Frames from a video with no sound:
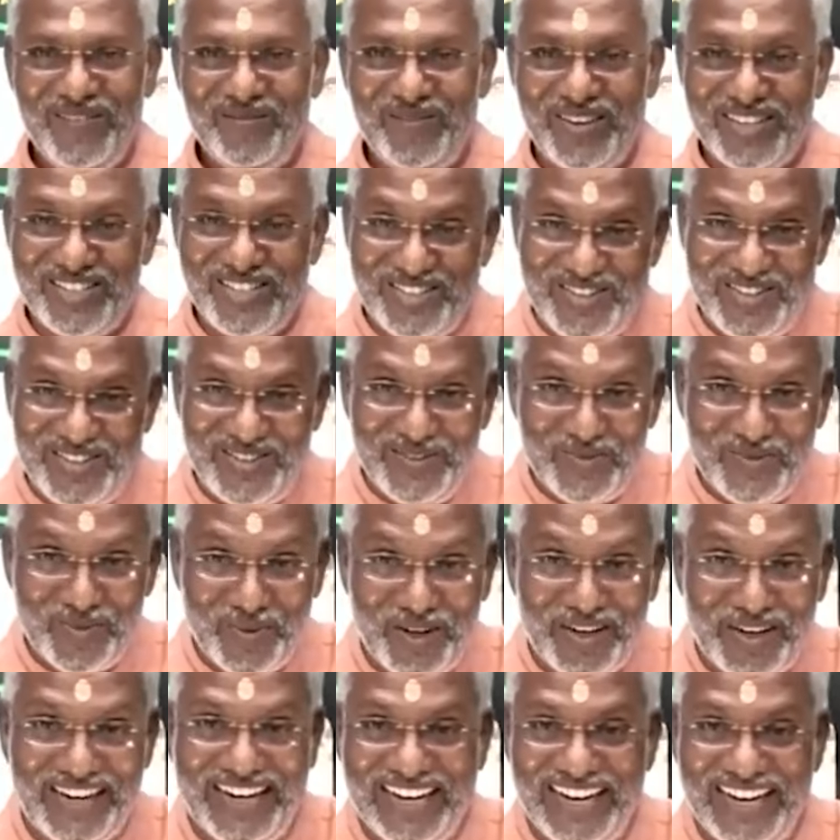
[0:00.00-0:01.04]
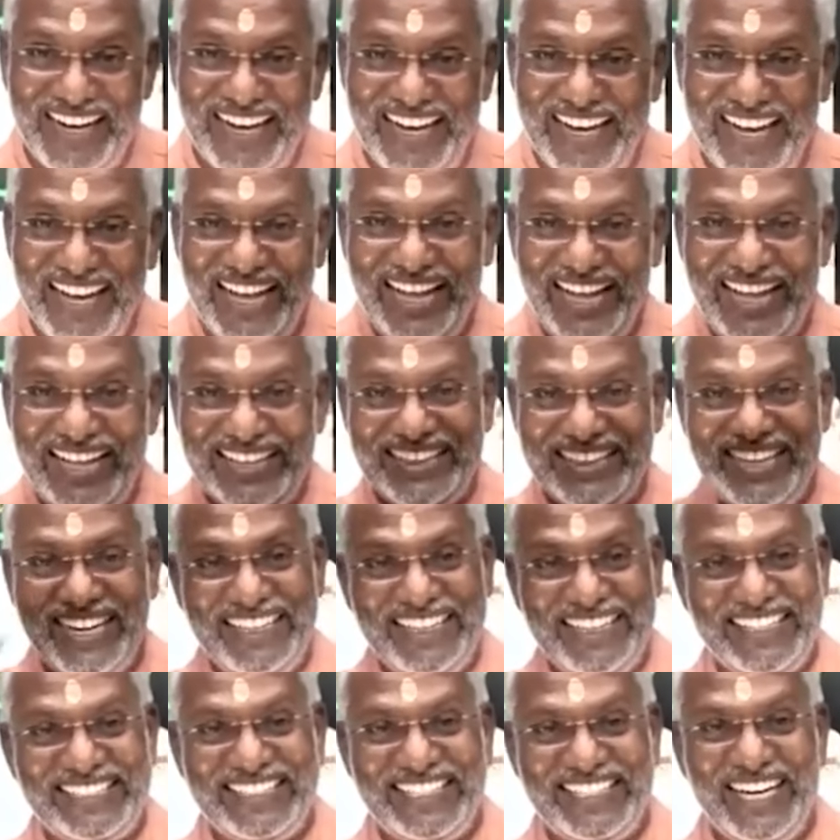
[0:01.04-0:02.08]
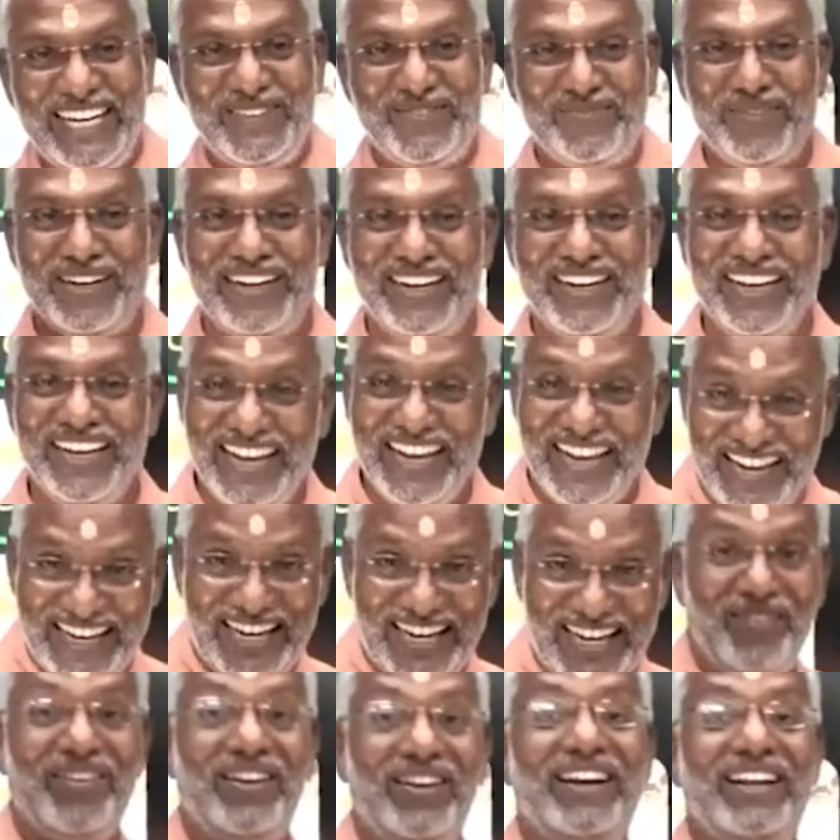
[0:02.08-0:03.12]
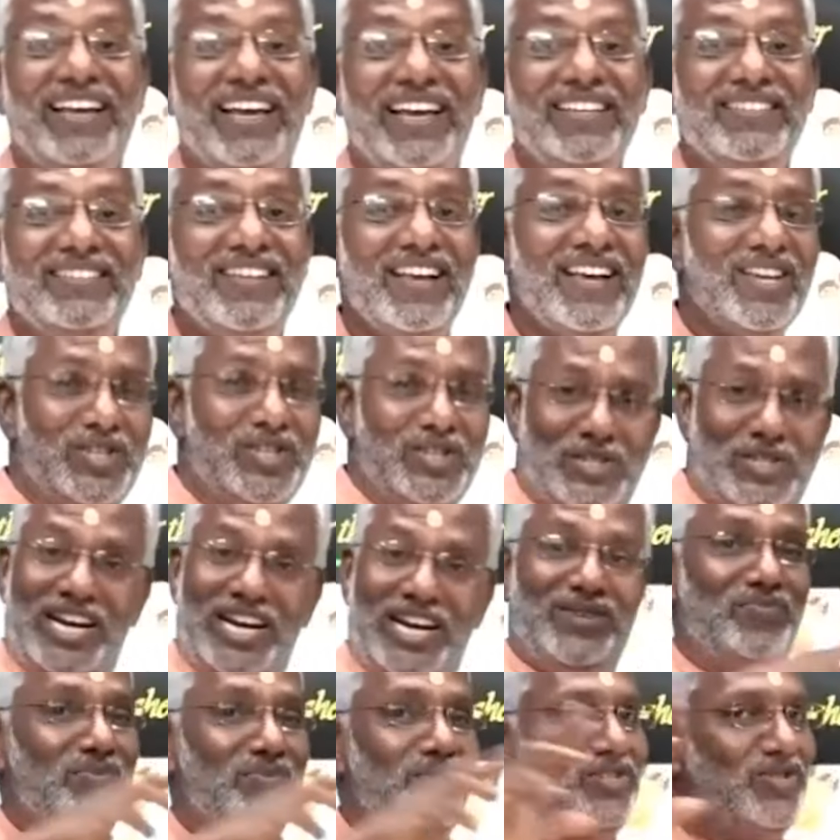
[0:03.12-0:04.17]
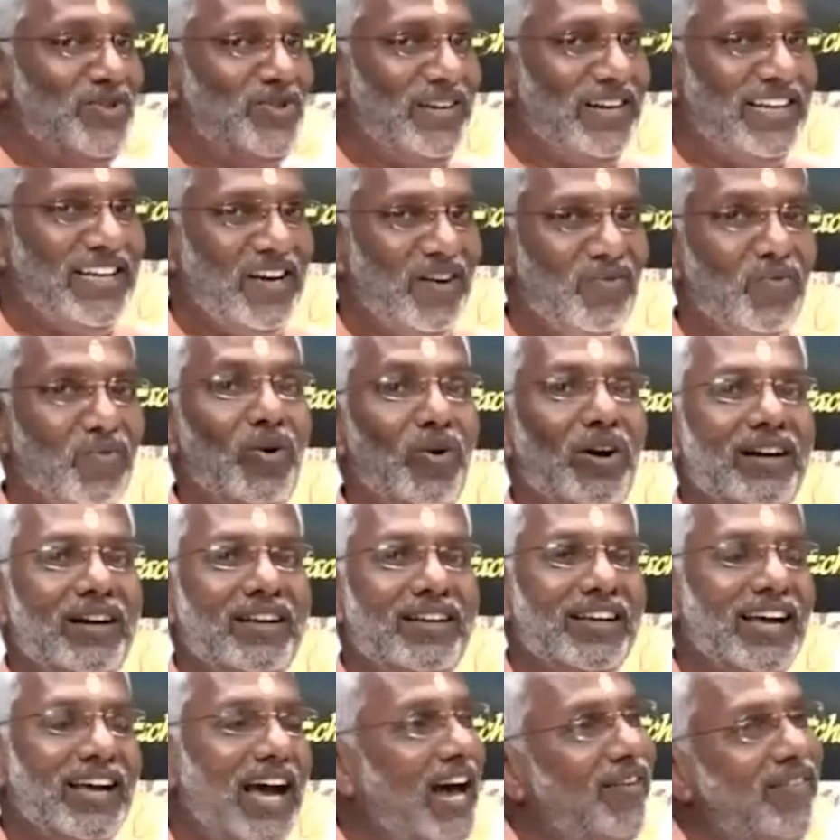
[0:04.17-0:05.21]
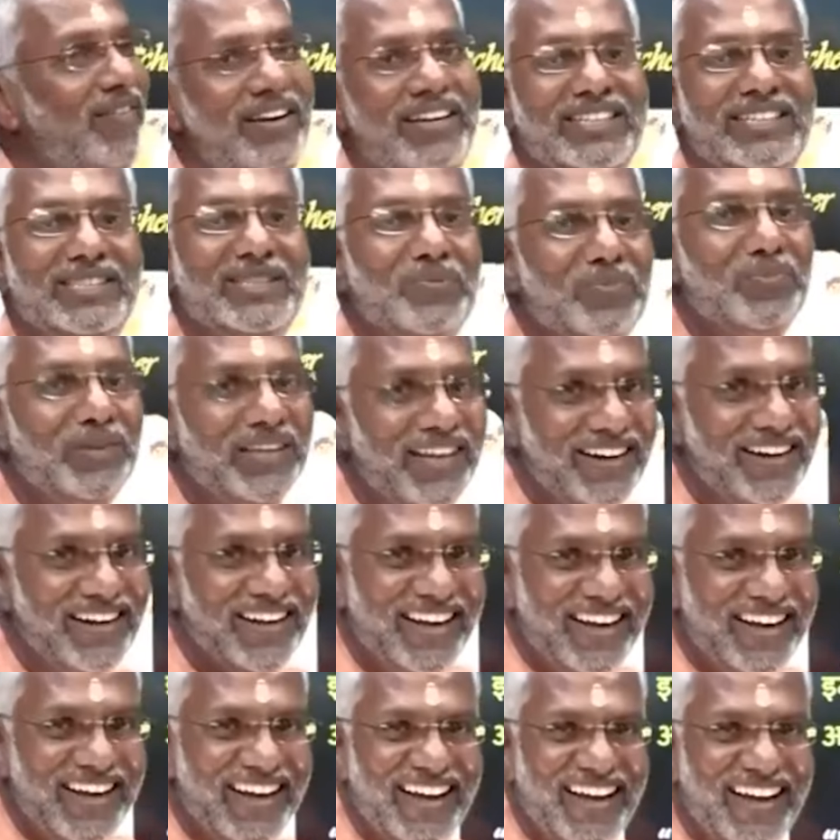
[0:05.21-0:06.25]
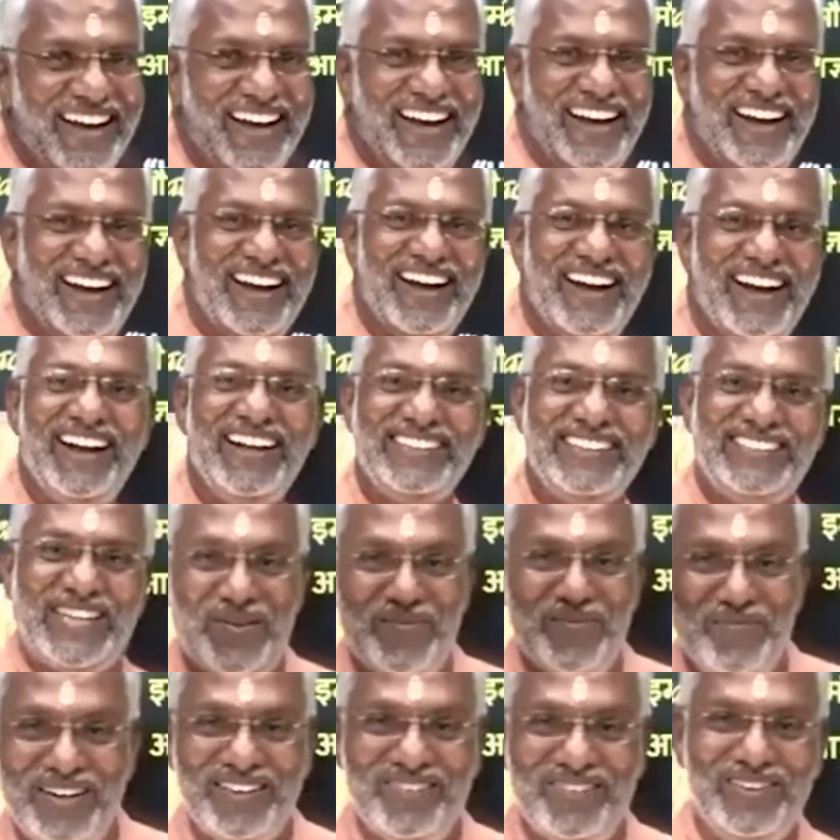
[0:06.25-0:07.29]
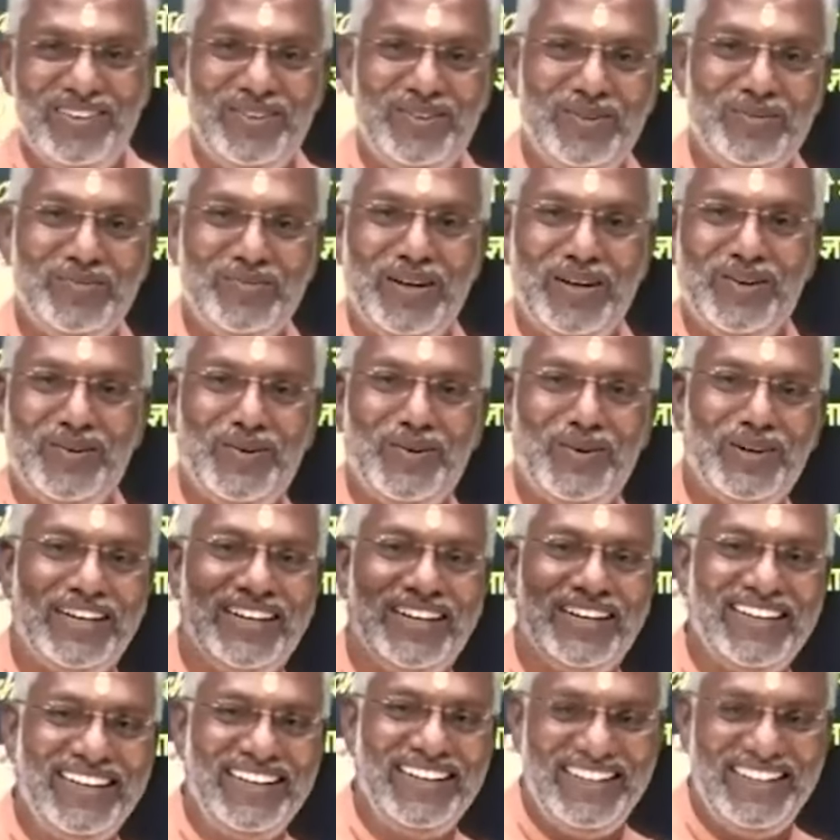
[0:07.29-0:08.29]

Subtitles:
First work, then the statement. In our case, statements will come, work, I will disappear. Somebody will do my work.